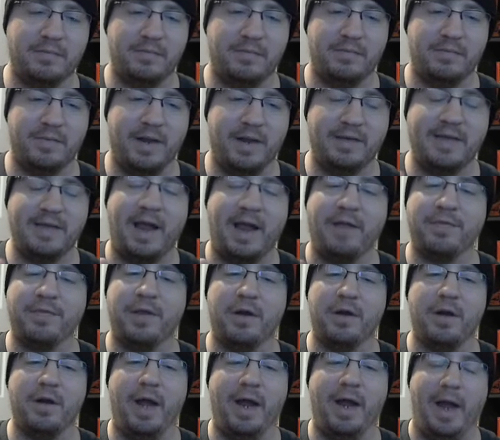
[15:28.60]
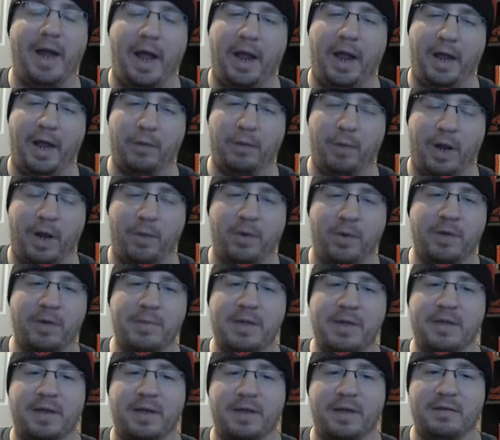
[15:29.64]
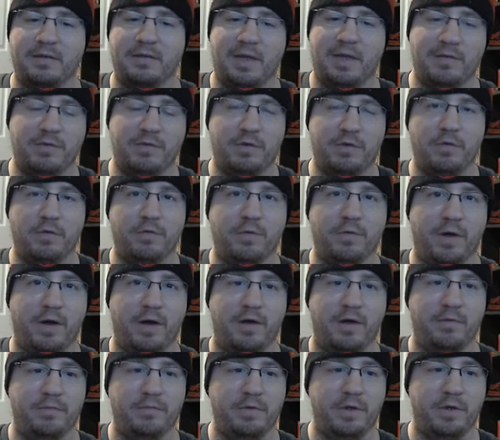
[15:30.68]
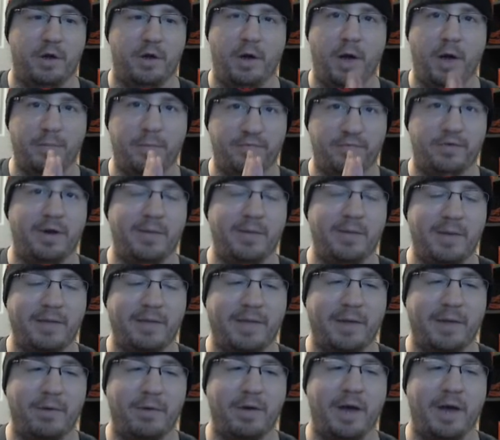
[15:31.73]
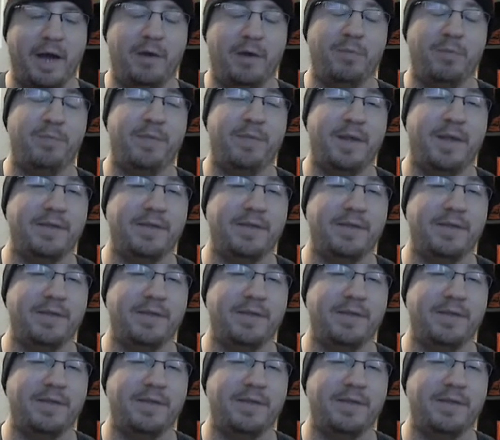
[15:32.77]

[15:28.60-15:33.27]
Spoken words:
it's out there. I want to be like give it to you, upfront about that one. I don't think it's